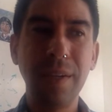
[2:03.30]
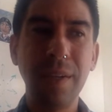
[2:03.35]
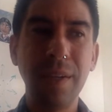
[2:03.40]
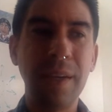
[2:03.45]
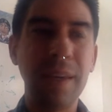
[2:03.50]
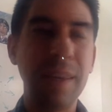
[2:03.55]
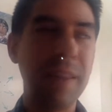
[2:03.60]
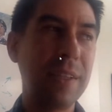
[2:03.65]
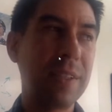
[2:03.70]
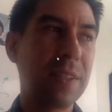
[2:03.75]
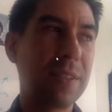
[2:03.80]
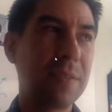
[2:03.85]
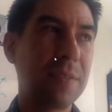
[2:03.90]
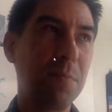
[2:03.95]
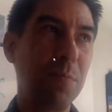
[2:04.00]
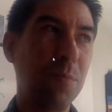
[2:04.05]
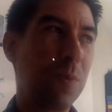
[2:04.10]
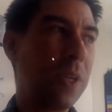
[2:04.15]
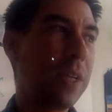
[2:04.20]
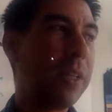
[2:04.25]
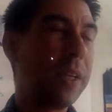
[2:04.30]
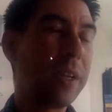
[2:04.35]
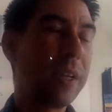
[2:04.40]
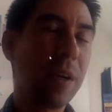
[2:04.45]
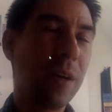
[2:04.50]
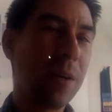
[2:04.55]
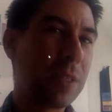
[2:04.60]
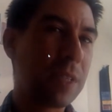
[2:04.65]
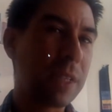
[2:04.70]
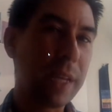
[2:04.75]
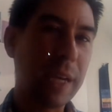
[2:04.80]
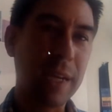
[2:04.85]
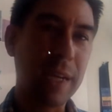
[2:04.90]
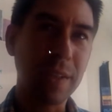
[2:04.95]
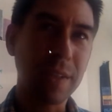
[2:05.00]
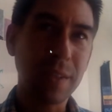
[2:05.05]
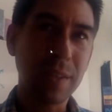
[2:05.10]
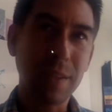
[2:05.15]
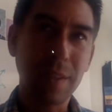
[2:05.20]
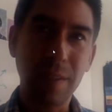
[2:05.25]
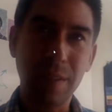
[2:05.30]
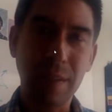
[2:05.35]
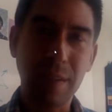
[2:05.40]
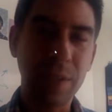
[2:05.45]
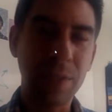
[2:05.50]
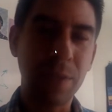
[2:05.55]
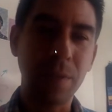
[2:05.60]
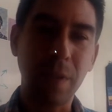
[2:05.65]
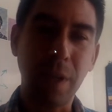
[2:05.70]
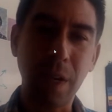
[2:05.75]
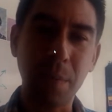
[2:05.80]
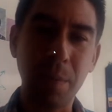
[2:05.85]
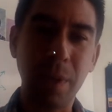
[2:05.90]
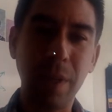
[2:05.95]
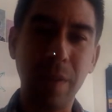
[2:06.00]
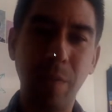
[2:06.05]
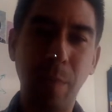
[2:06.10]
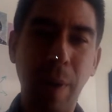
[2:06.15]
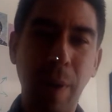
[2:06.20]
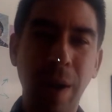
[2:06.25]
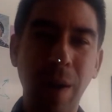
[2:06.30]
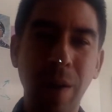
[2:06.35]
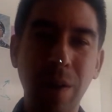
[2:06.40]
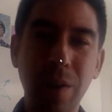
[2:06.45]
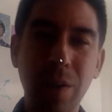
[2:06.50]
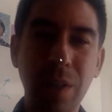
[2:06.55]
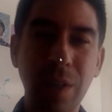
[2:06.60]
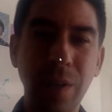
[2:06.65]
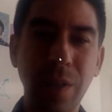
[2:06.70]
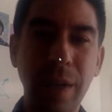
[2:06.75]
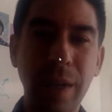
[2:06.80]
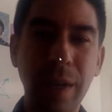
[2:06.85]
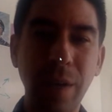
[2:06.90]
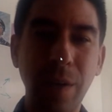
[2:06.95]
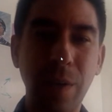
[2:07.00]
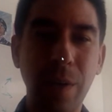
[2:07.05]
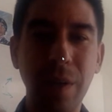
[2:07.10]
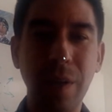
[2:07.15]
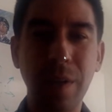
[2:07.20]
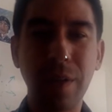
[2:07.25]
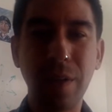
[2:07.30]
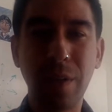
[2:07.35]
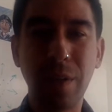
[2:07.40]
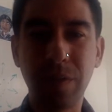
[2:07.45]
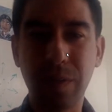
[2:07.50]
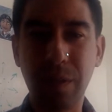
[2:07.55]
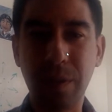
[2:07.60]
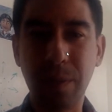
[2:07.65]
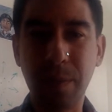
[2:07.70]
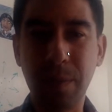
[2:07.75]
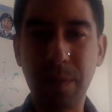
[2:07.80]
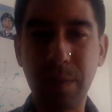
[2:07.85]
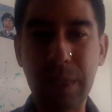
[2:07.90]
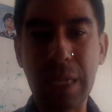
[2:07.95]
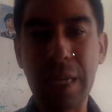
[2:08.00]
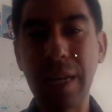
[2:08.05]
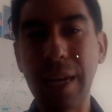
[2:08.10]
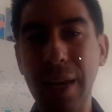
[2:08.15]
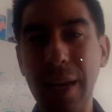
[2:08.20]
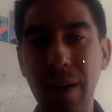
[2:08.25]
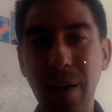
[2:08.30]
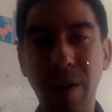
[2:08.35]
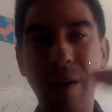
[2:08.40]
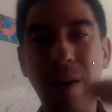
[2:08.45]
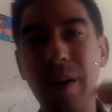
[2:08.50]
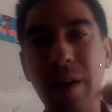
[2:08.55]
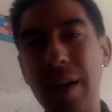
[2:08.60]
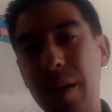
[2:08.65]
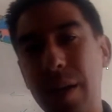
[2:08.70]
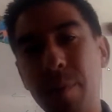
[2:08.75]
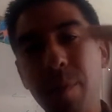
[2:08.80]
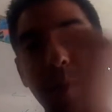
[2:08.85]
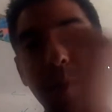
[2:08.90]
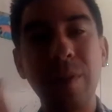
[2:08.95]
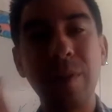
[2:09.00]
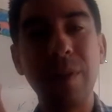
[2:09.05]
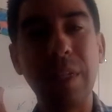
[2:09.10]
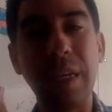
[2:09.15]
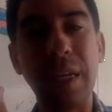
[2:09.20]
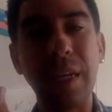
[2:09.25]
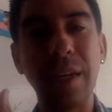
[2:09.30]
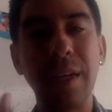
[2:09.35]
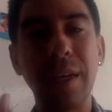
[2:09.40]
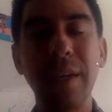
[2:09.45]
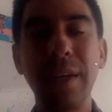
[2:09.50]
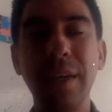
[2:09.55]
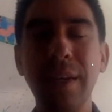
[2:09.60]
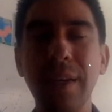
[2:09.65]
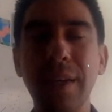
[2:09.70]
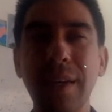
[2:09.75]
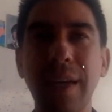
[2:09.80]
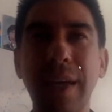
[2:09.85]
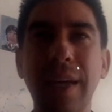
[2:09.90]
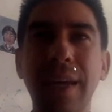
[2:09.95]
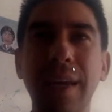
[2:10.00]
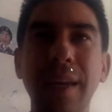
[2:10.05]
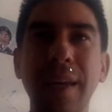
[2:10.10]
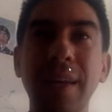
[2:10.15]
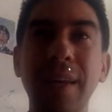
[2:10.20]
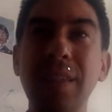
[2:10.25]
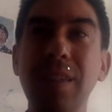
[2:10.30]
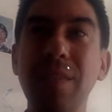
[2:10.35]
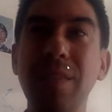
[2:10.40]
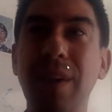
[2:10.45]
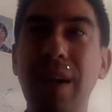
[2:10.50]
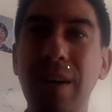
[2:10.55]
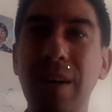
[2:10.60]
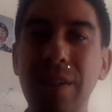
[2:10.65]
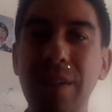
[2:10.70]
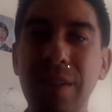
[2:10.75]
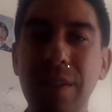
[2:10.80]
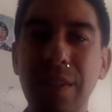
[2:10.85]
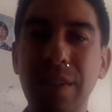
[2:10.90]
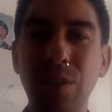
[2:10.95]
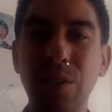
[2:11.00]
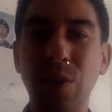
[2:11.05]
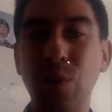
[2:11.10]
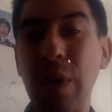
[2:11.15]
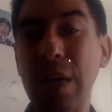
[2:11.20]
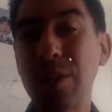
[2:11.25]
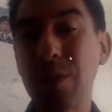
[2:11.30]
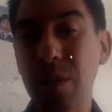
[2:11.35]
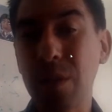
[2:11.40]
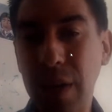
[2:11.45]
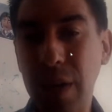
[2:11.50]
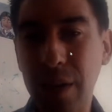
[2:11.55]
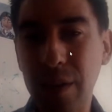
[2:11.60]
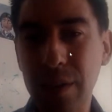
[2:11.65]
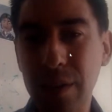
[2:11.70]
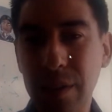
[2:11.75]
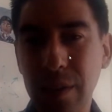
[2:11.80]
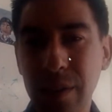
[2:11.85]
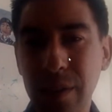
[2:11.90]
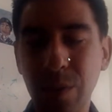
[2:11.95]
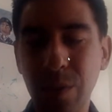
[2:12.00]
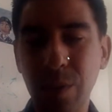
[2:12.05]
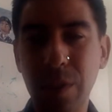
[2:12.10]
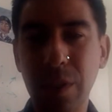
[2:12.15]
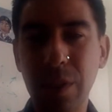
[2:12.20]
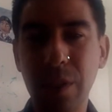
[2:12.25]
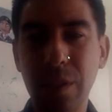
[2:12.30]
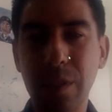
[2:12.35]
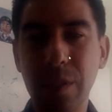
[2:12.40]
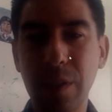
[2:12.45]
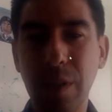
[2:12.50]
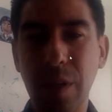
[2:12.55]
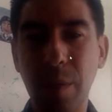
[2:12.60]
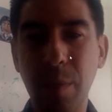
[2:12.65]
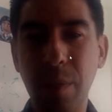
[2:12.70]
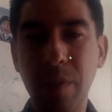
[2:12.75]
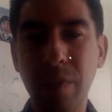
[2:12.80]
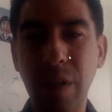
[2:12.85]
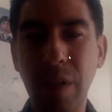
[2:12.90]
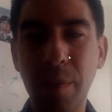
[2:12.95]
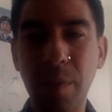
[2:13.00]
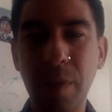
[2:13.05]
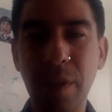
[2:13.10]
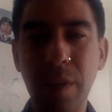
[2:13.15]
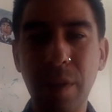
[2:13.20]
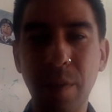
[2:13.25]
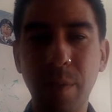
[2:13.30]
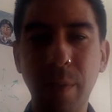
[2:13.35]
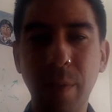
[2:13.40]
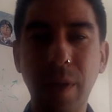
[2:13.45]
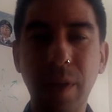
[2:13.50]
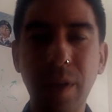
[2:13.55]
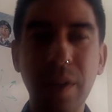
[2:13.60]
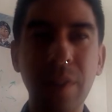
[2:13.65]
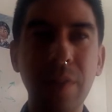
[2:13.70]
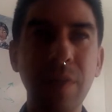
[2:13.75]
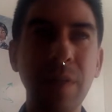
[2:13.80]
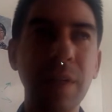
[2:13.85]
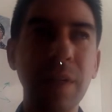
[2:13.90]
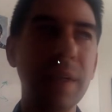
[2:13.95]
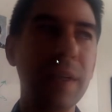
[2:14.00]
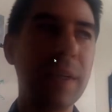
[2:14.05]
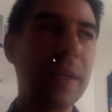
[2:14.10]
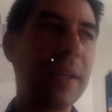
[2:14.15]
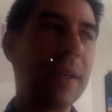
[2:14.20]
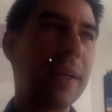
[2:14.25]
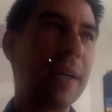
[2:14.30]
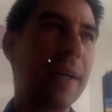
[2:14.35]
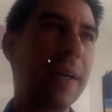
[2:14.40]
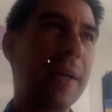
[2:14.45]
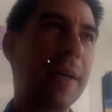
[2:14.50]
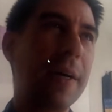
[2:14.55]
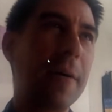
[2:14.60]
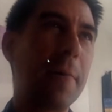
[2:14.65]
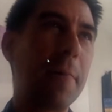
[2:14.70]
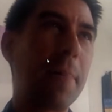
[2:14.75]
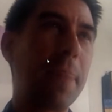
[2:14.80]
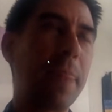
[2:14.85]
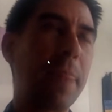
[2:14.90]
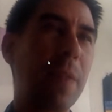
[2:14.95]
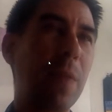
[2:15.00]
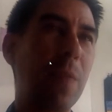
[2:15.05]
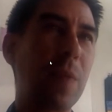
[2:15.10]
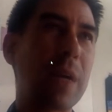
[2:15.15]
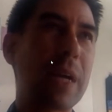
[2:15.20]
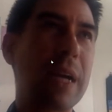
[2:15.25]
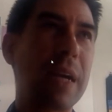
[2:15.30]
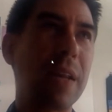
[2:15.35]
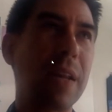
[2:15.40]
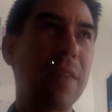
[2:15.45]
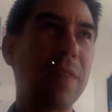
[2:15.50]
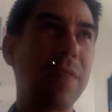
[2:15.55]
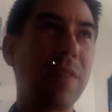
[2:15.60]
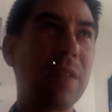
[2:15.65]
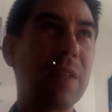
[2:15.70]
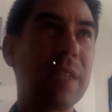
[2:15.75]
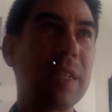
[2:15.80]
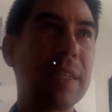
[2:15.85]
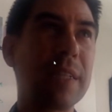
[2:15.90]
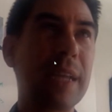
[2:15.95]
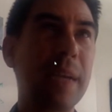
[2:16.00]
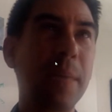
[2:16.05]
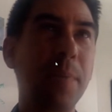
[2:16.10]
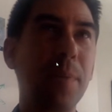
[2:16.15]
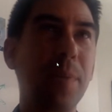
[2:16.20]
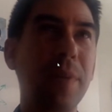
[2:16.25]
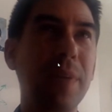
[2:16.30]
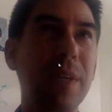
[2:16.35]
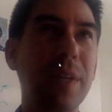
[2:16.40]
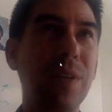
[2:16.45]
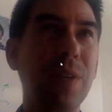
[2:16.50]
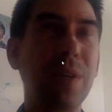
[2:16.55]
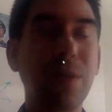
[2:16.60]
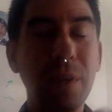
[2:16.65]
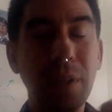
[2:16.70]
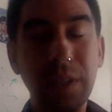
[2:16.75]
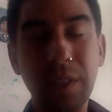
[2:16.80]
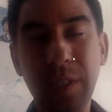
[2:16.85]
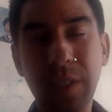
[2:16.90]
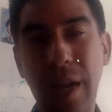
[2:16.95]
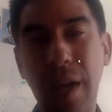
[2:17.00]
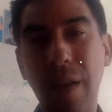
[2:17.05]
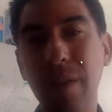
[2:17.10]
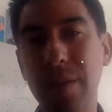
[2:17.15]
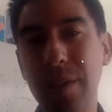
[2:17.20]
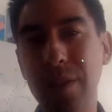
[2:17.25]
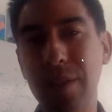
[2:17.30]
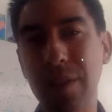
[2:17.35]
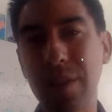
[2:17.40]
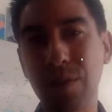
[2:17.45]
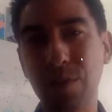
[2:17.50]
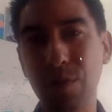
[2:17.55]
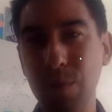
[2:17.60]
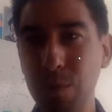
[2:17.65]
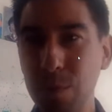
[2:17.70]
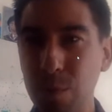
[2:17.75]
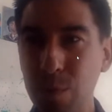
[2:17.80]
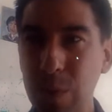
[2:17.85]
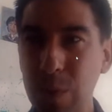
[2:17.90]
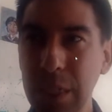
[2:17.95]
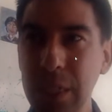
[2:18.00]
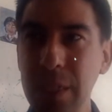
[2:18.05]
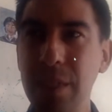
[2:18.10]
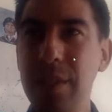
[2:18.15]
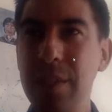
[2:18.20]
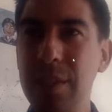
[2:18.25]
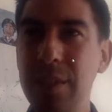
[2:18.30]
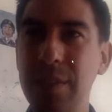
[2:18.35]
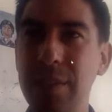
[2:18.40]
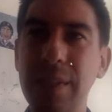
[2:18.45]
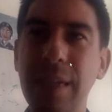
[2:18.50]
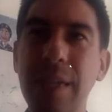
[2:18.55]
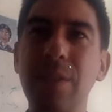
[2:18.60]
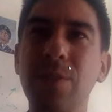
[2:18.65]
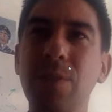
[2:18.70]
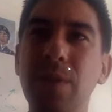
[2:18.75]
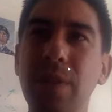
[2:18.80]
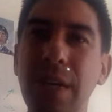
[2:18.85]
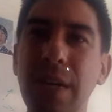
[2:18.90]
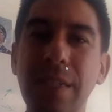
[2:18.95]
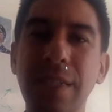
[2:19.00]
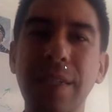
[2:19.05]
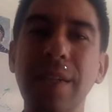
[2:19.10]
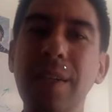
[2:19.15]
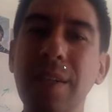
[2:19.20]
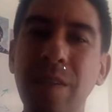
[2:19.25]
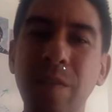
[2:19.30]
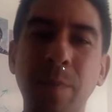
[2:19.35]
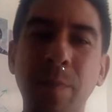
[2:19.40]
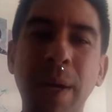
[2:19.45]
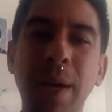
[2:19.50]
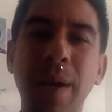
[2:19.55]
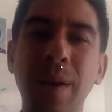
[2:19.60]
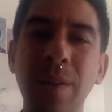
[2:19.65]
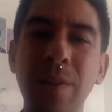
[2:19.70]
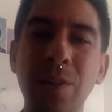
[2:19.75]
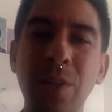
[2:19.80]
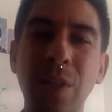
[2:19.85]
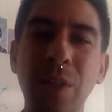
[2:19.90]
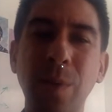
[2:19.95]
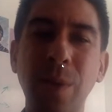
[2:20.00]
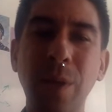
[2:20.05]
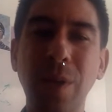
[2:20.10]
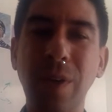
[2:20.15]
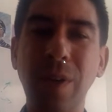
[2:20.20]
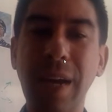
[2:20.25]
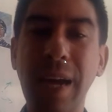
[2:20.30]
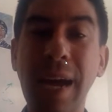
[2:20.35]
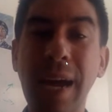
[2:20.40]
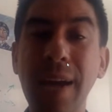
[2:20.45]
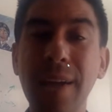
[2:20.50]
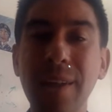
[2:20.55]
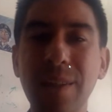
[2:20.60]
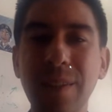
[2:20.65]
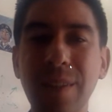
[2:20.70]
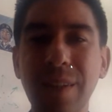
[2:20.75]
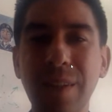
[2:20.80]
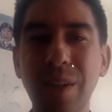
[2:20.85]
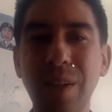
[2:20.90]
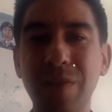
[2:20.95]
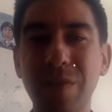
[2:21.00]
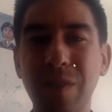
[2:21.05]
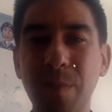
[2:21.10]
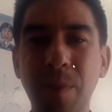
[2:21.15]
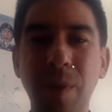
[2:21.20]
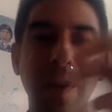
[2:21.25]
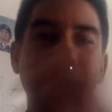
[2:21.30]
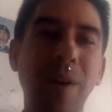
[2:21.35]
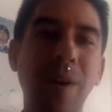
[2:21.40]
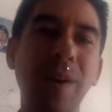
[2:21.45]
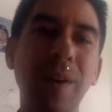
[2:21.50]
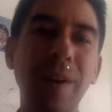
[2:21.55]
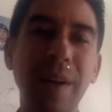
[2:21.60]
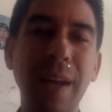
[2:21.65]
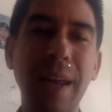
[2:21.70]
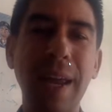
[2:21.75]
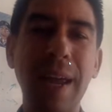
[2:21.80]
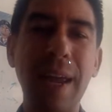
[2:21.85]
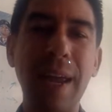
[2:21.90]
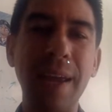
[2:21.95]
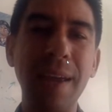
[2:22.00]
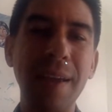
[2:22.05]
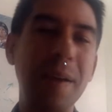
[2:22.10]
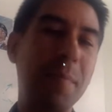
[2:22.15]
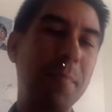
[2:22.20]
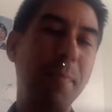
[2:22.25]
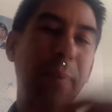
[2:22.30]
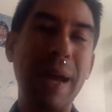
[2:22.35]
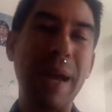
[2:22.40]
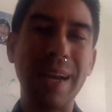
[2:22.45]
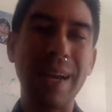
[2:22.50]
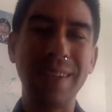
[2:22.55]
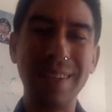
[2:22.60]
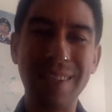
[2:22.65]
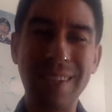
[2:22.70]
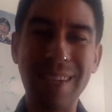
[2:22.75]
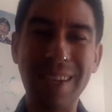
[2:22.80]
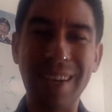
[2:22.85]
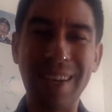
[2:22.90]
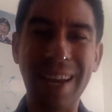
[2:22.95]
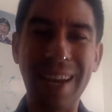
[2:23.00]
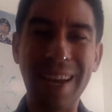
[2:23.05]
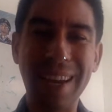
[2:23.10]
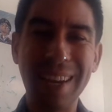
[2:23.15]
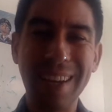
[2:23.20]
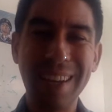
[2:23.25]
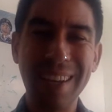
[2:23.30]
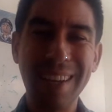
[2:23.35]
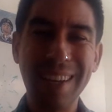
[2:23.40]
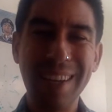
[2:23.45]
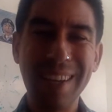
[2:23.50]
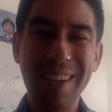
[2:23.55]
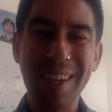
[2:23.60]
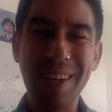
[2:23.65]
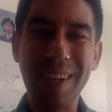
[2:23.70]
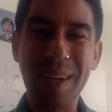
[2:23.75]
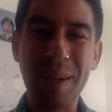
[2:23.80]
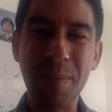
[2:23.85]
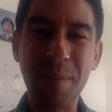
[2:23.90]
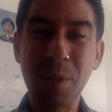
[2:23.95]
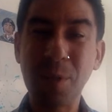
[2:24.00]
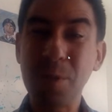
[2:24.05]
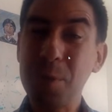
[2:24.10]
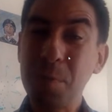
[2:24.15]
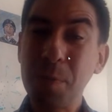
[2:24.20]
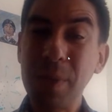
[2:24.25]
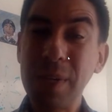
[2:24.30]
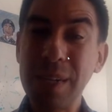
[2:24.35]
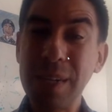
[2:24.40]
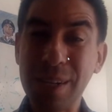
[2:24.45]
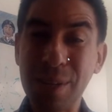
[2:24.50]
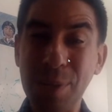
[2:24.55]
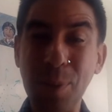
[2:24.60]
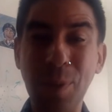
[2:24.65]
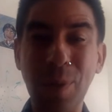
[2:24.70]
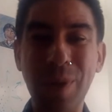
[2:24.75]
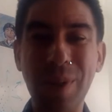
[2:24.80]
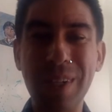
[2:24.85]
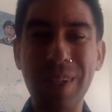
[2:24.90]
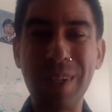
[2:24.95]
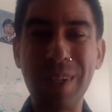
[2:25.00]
And this really goes against the central dogma of biology, right, where you go from DNA to RNA to protein. And lentiviruses or retroviruses, which is the family that they're part of, were kind of the first example that you could really challenge this really central idea of biology where you could actually go from RNA back to DNA, which was pretty cool.